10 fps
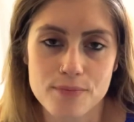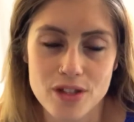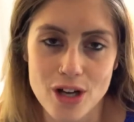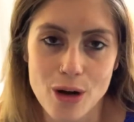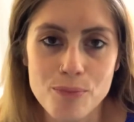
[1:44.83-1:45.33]

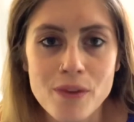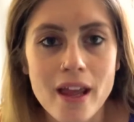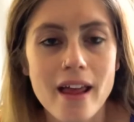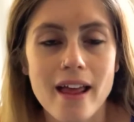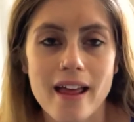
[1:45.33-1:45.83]
So
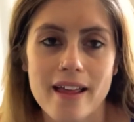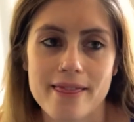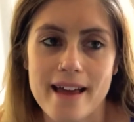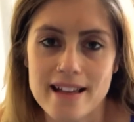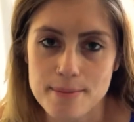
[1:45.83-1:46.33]

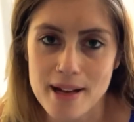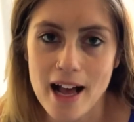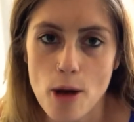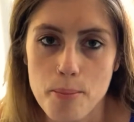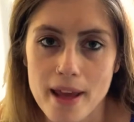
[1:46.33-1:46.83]
that's been
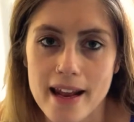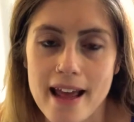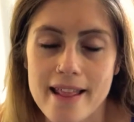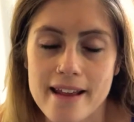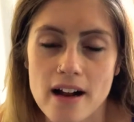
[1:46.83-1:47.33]
helping,
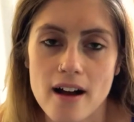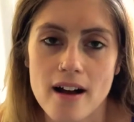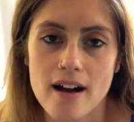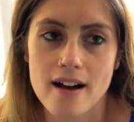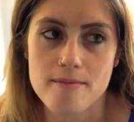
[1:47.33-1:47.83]
and then
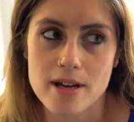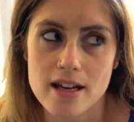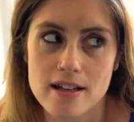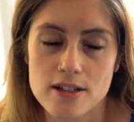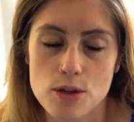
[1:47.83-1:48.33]
I've
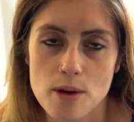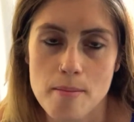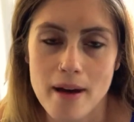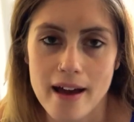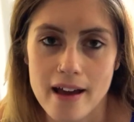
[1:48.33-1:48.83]
been doing
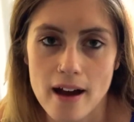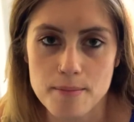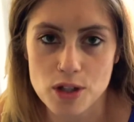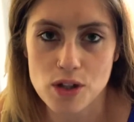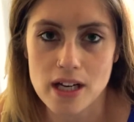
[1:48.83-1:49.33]
my
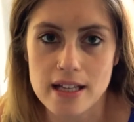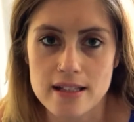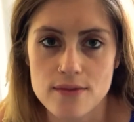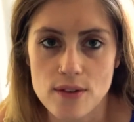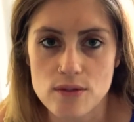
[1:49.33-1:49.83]

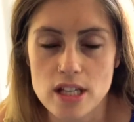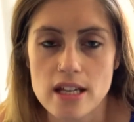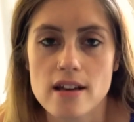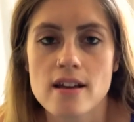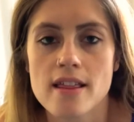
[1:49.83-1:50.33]
OptiGreens
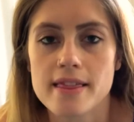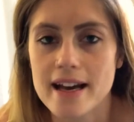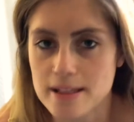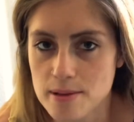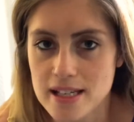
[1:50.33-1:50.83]
50.
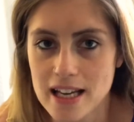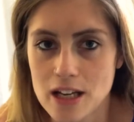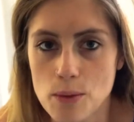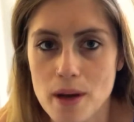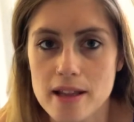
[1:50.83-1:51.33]
That's been
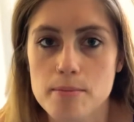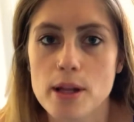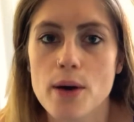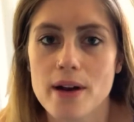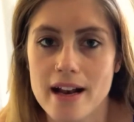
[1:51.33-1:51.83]
taking away the
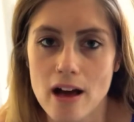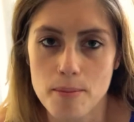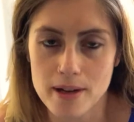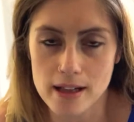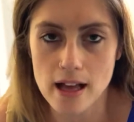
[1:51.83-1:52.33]
bloat and
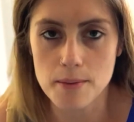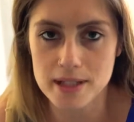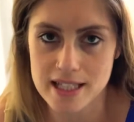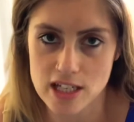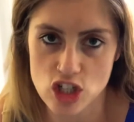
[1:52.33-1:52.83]
helping a lot with
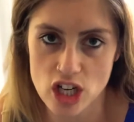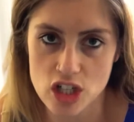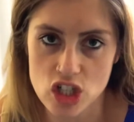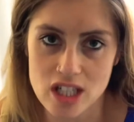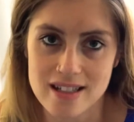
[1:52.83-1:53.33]
the
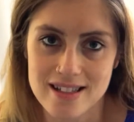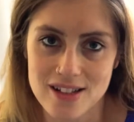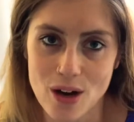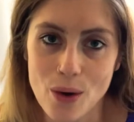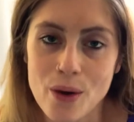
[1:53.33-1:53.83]
indigestion.
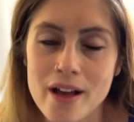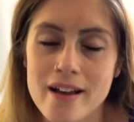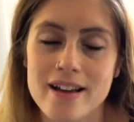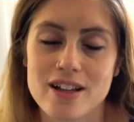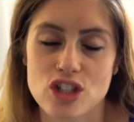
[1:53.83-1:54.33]
So
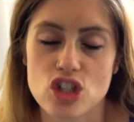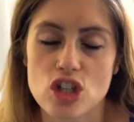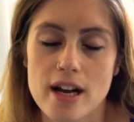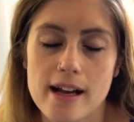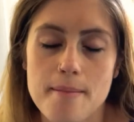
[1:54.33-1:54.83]
just
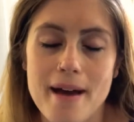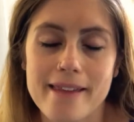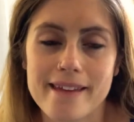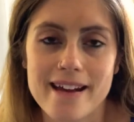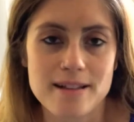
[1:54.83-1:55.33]
trying to
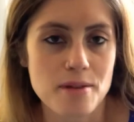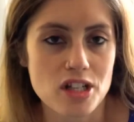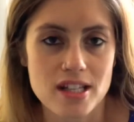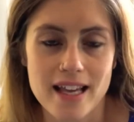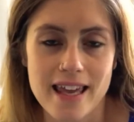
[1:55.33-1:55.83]
combat that as
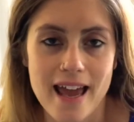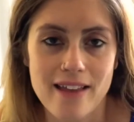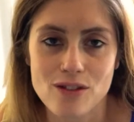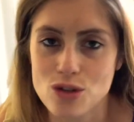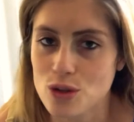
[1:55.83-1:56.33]
much as I
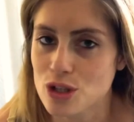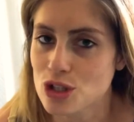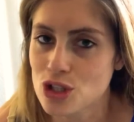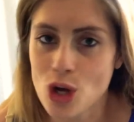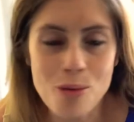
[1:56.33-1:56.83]
can. There's only
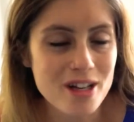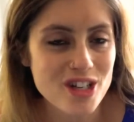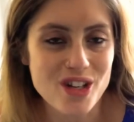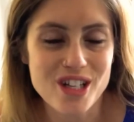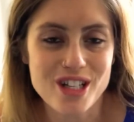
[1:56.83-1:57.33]
so much
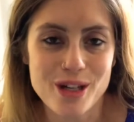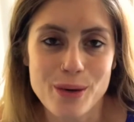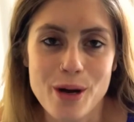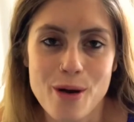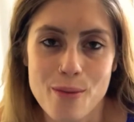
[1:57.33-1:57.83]
you can
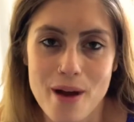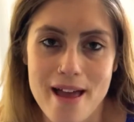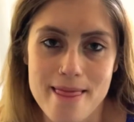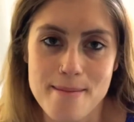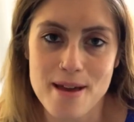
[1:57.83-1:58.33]
do
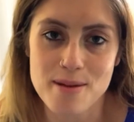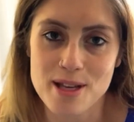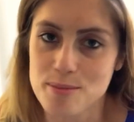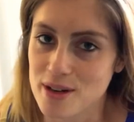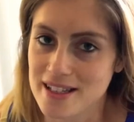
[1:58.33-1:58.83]
when the baby
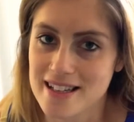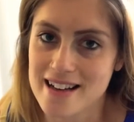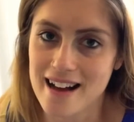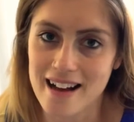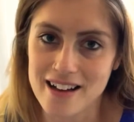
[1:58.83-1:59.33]
is pressing
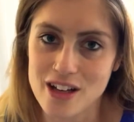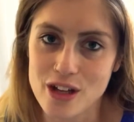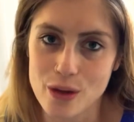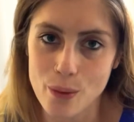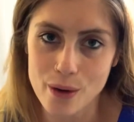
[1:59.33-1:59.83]
on
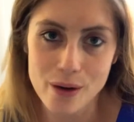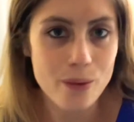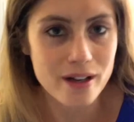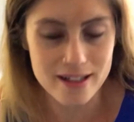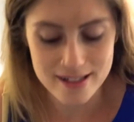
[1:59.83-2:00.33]
your
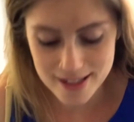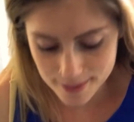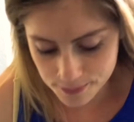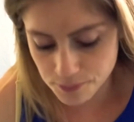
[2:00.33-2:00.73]
organs.